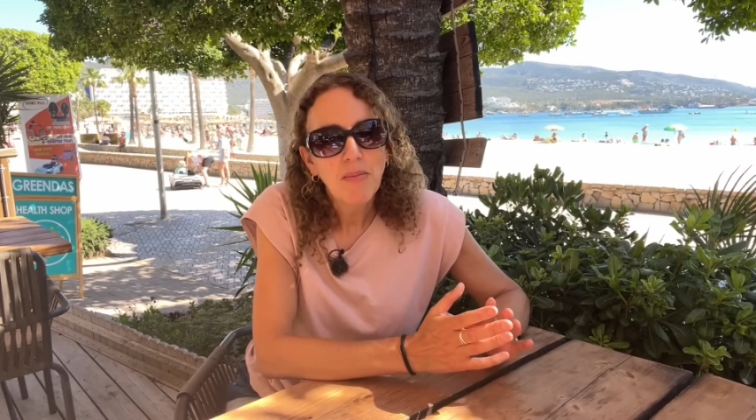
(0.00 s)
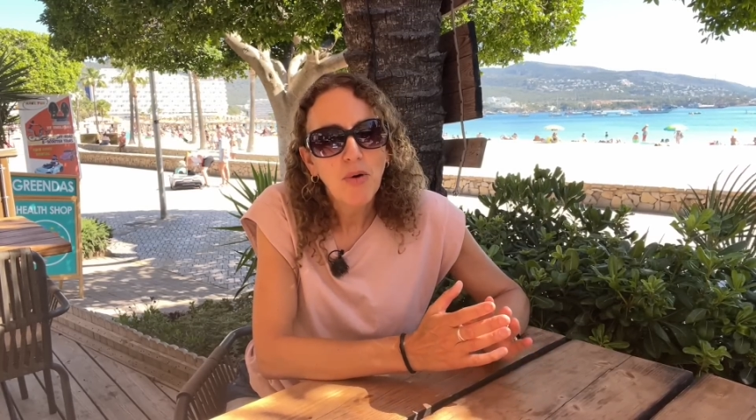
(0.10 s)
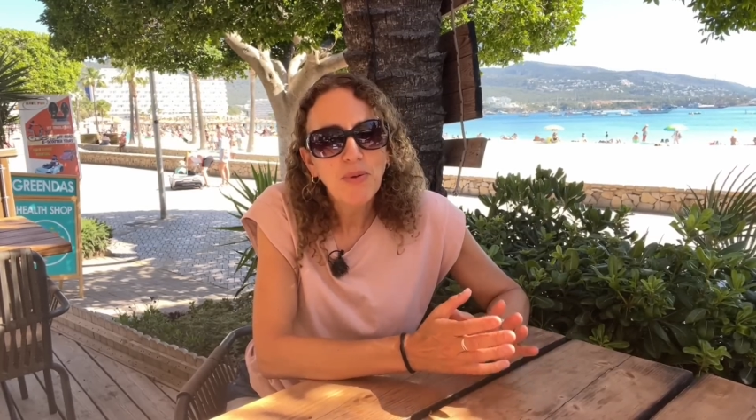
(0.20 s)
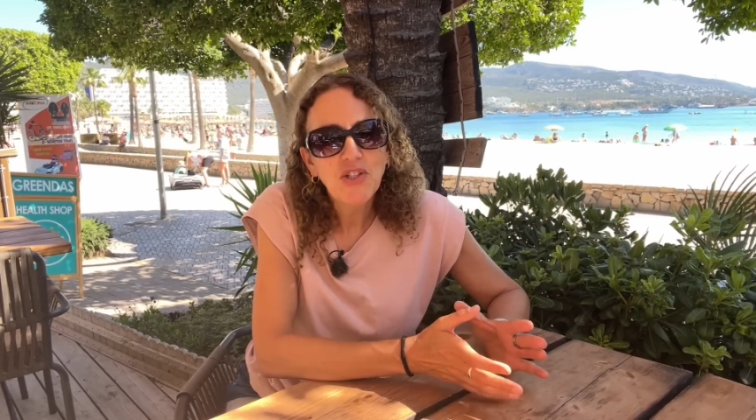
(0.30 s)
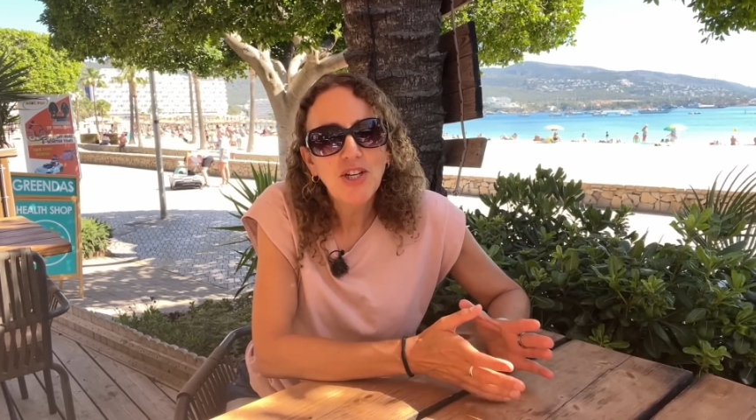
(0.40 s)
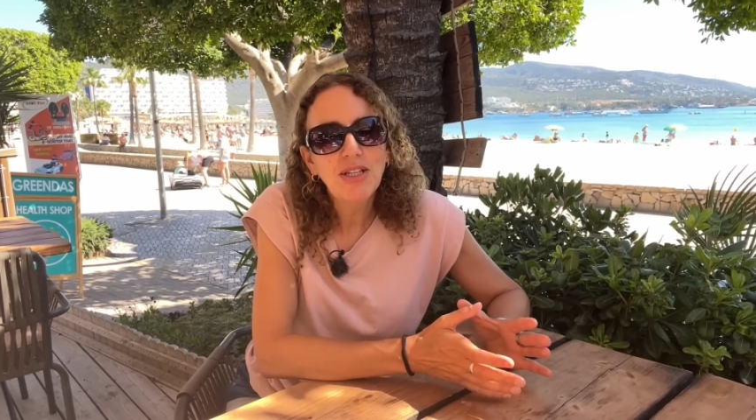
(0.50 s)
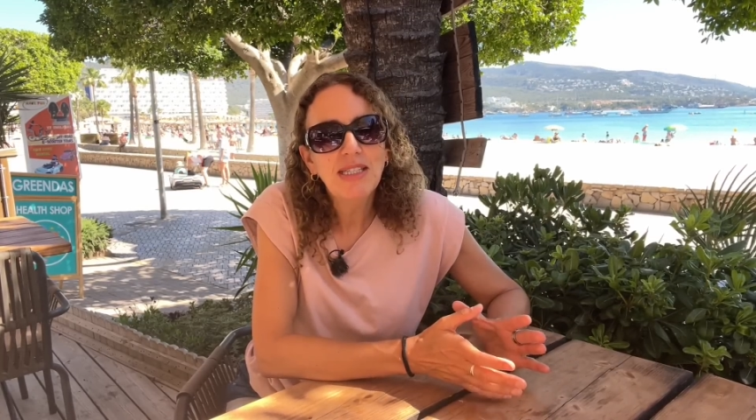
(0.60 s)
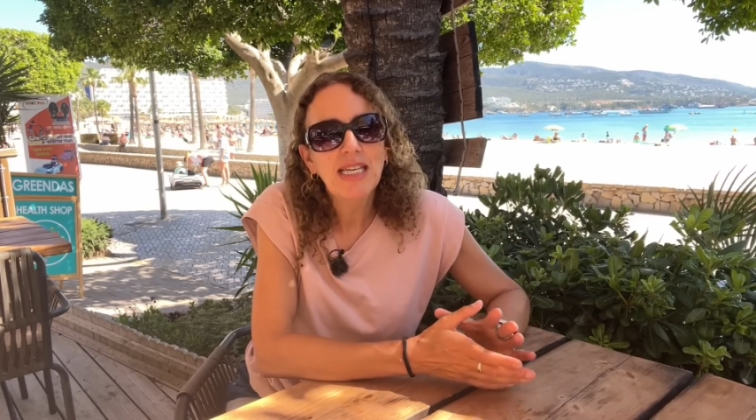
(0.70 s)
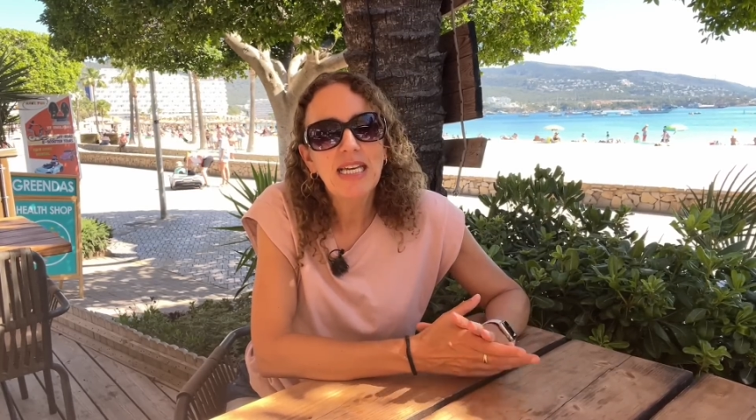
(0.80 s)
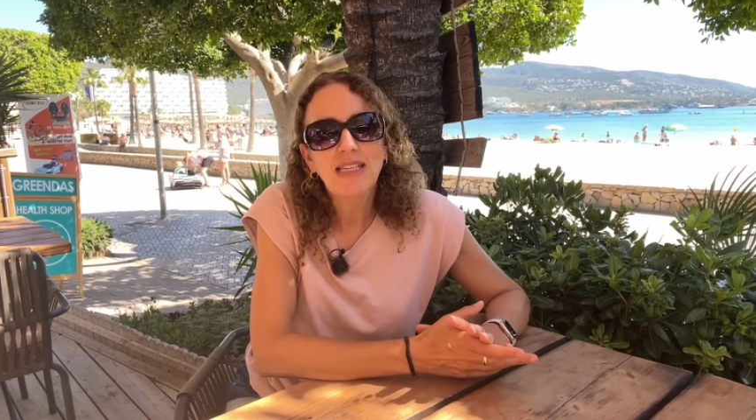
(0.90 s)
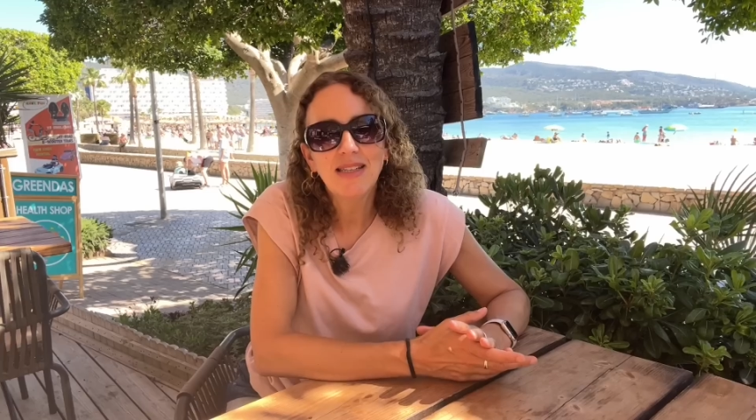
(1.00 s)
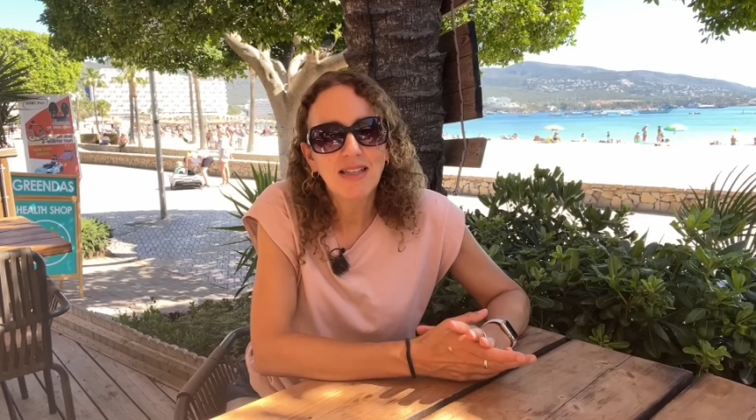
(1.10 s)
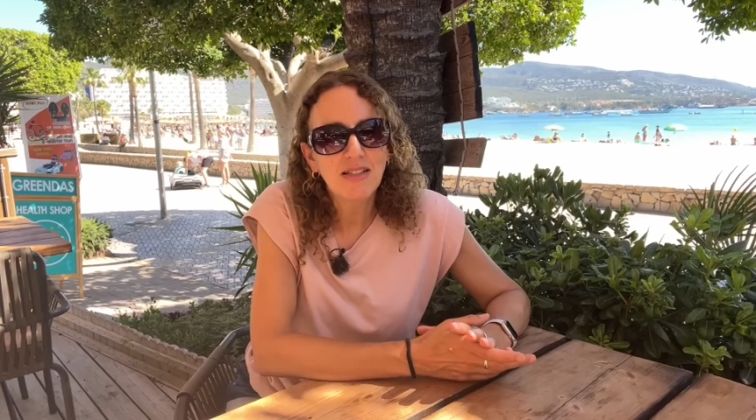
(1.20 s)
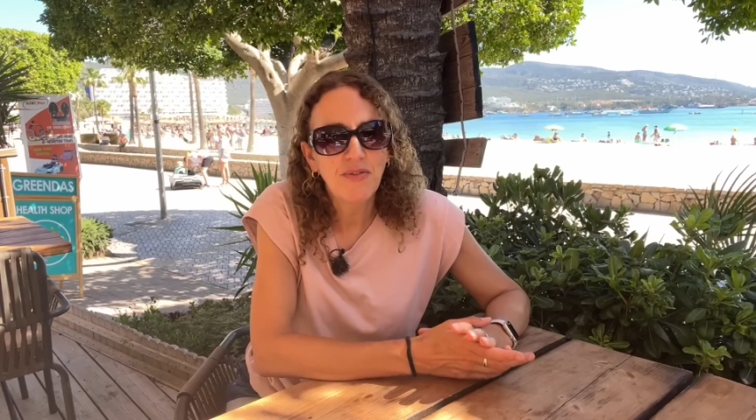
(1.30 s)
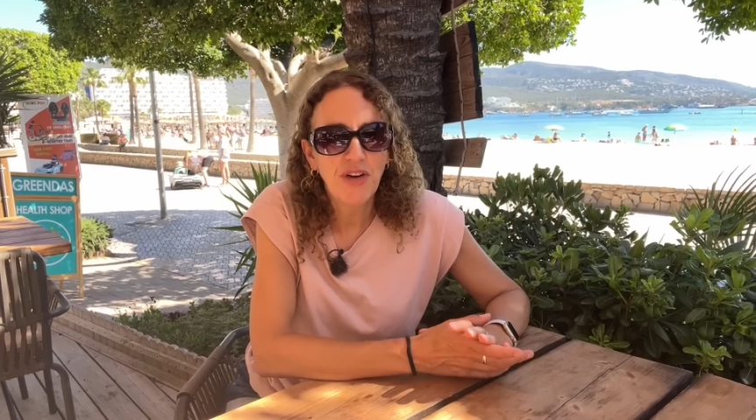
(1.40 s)

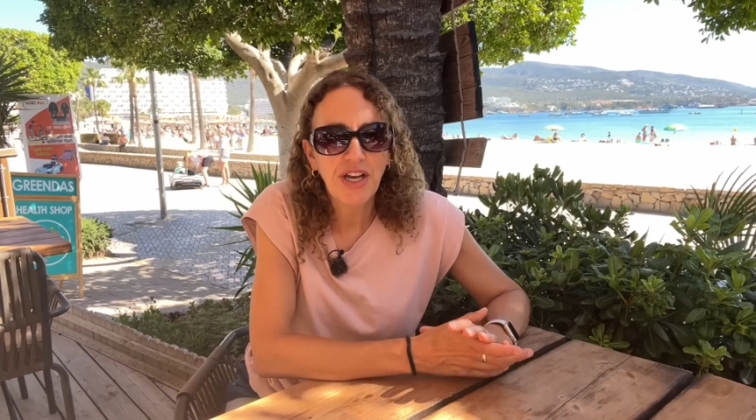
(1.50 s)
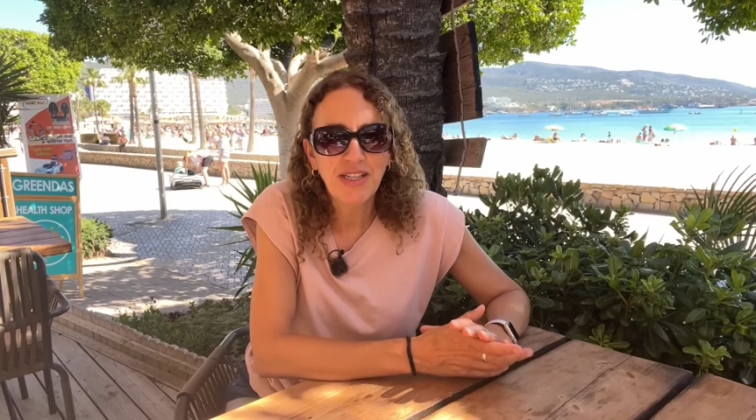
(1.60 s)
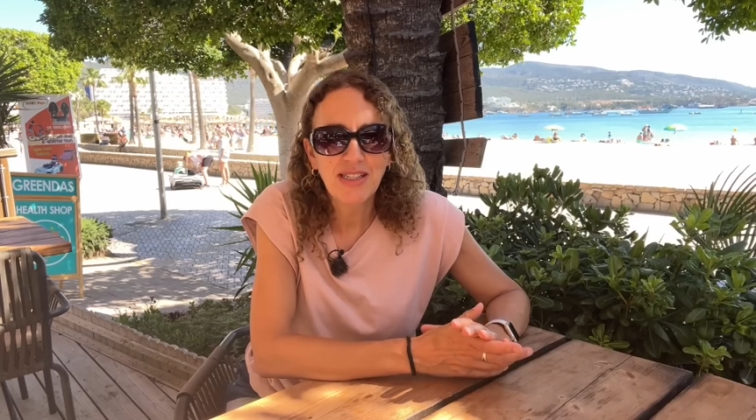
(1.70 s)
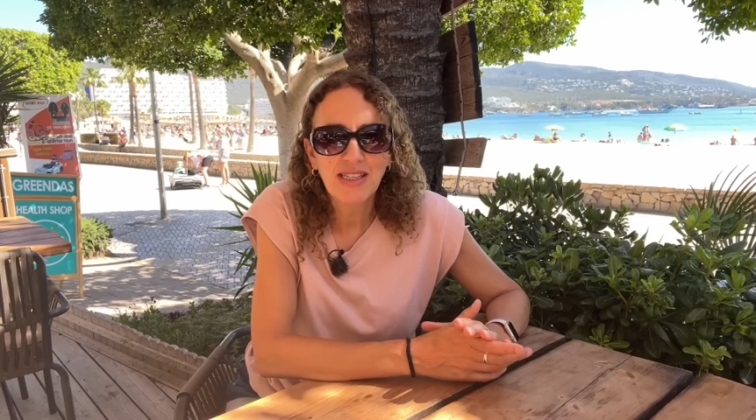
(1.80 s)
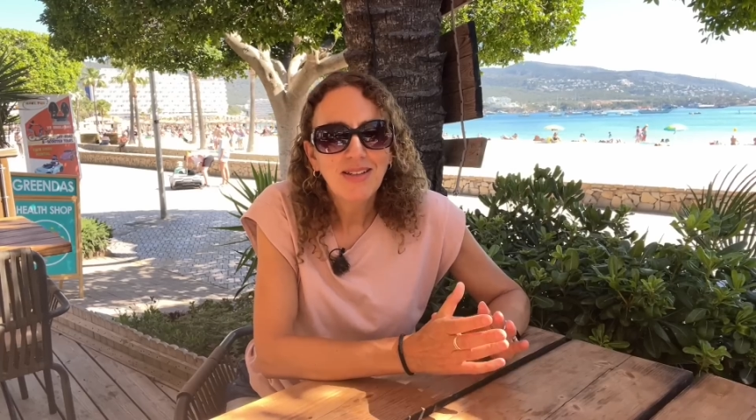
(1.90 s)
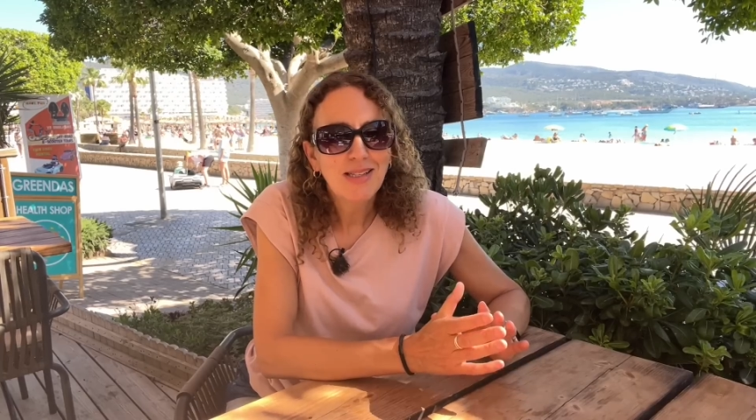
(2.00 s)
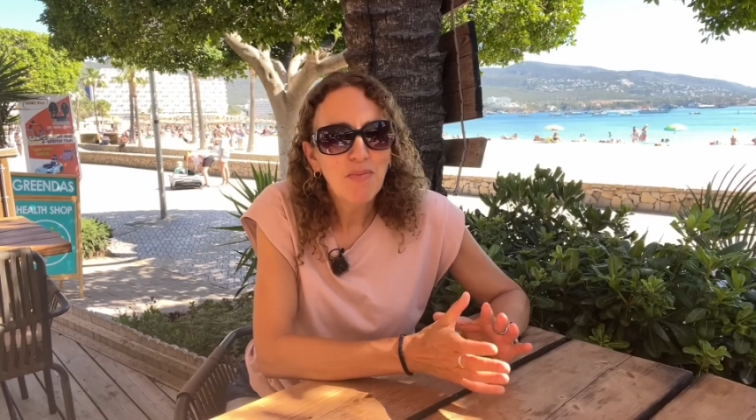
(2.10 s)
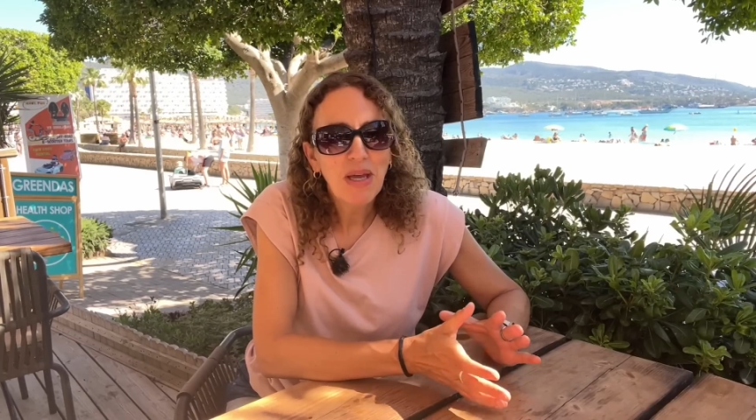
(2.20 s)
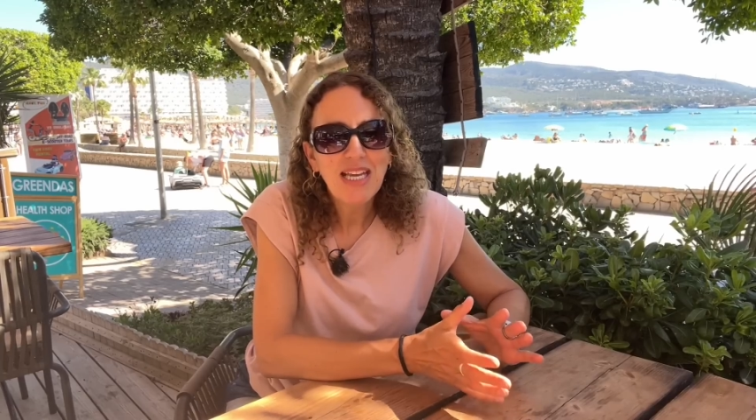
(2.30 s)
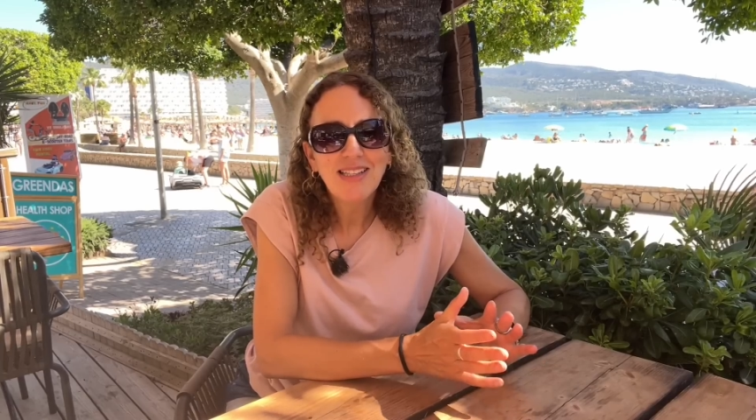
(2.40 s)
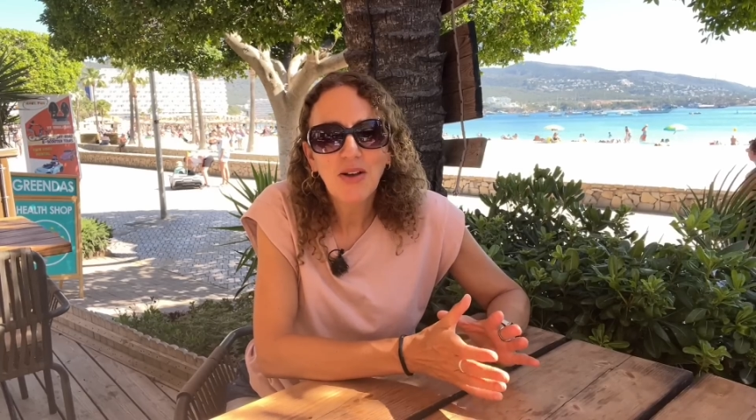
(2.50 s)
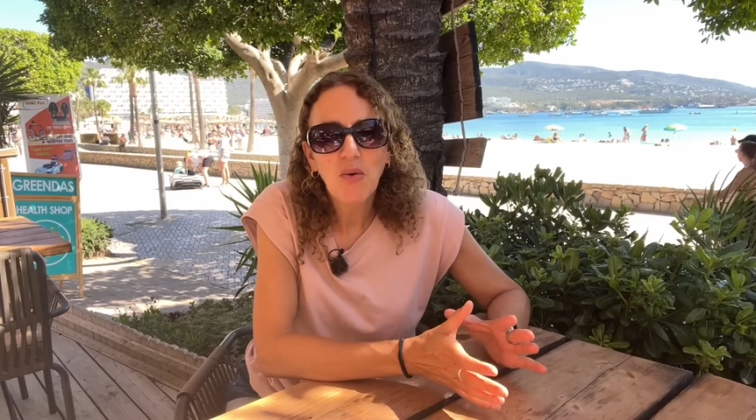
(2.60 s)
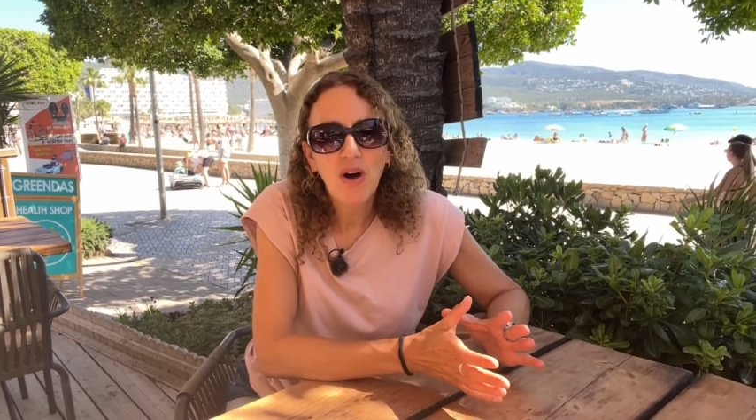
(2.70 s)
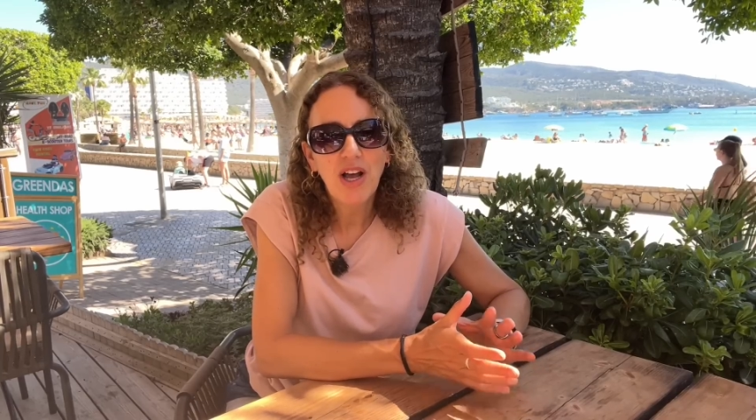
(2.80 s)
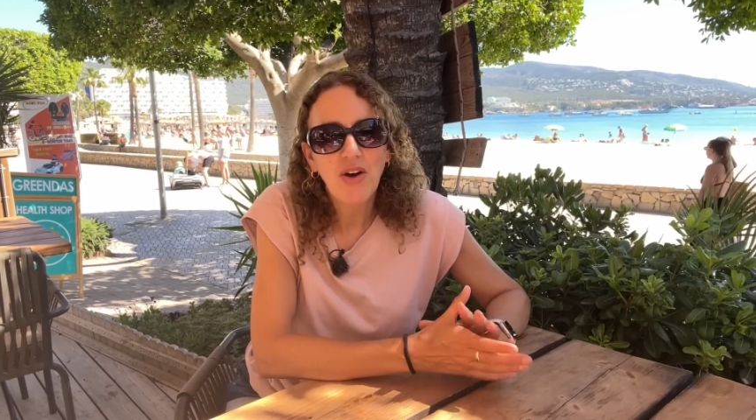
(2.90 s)
opportunities to find some peace and
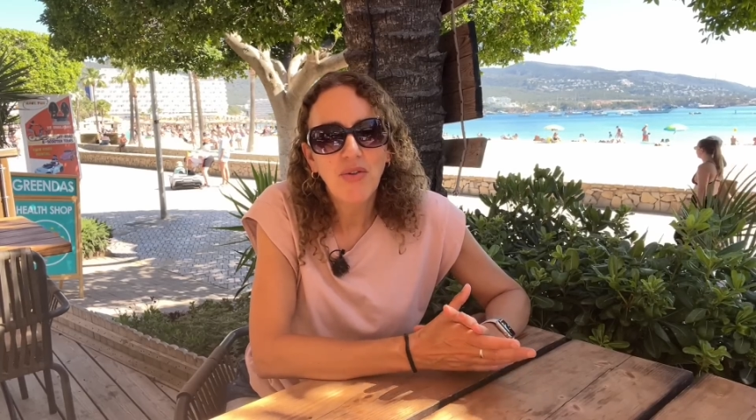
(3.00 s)
quiet